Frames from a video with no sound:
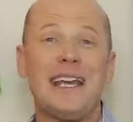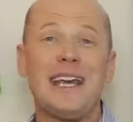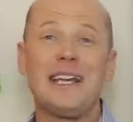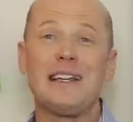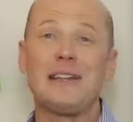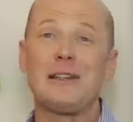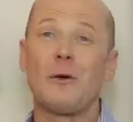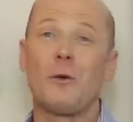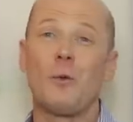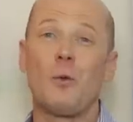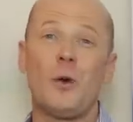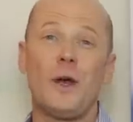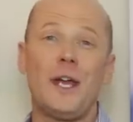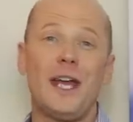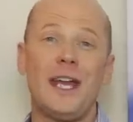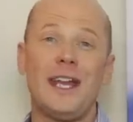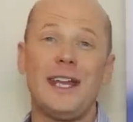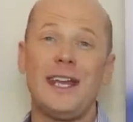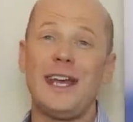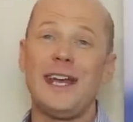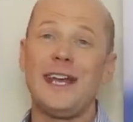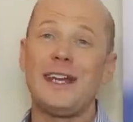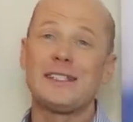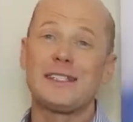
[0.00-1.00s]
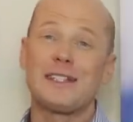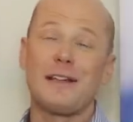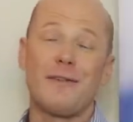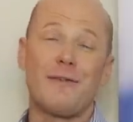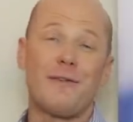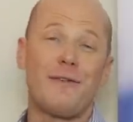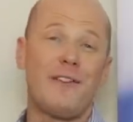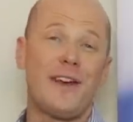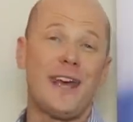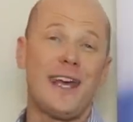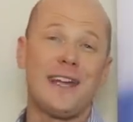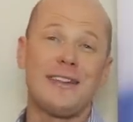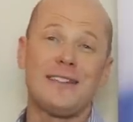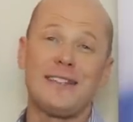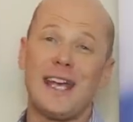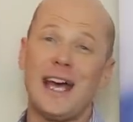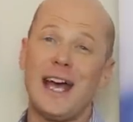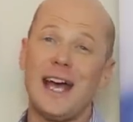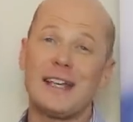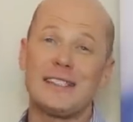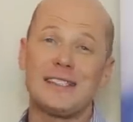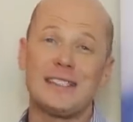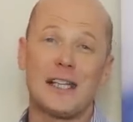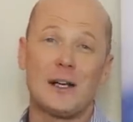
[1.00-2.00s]
get the win. Is a
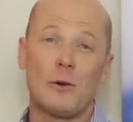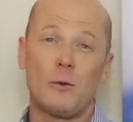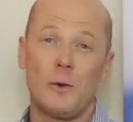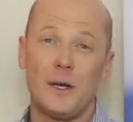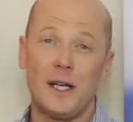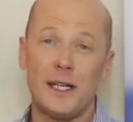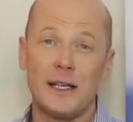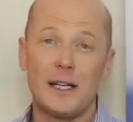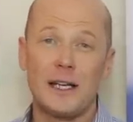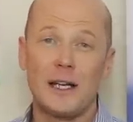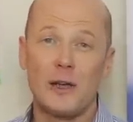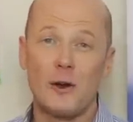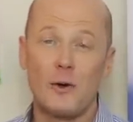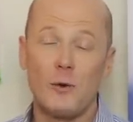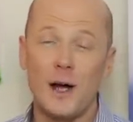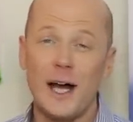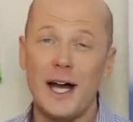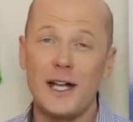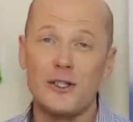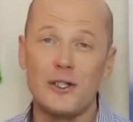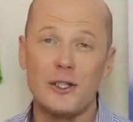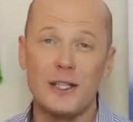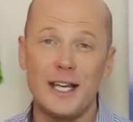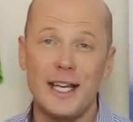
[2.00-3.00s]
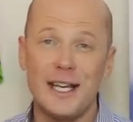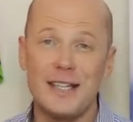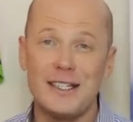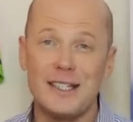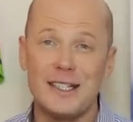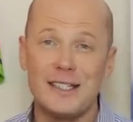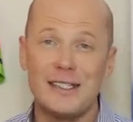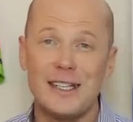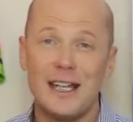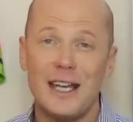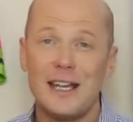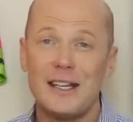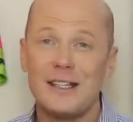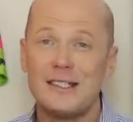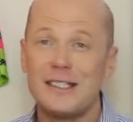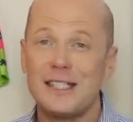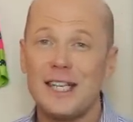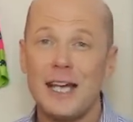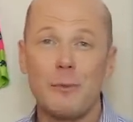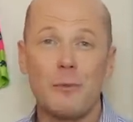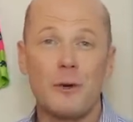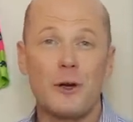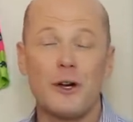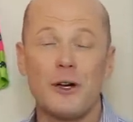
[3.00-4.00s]
fantastic win. Congratulations,
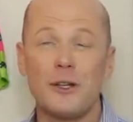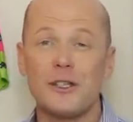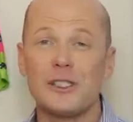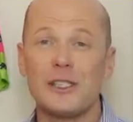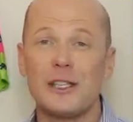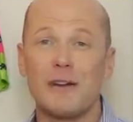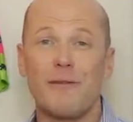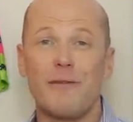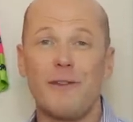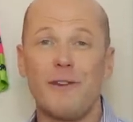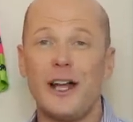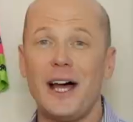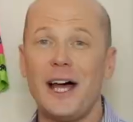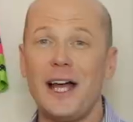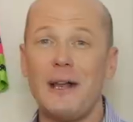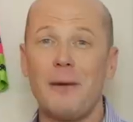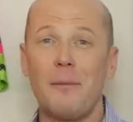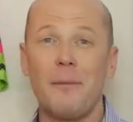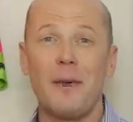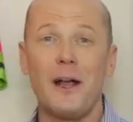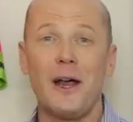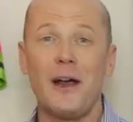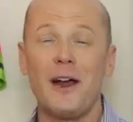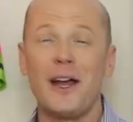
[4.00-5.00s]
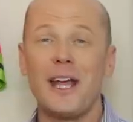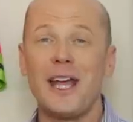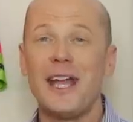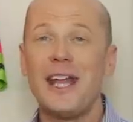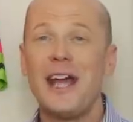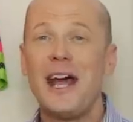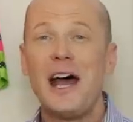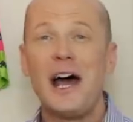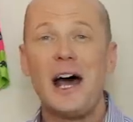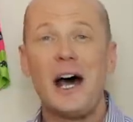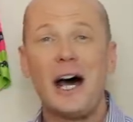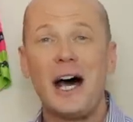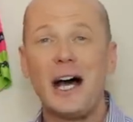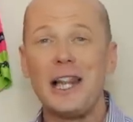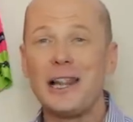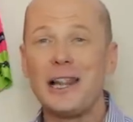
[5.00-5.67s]
Sepp Kuss, the Flying American. I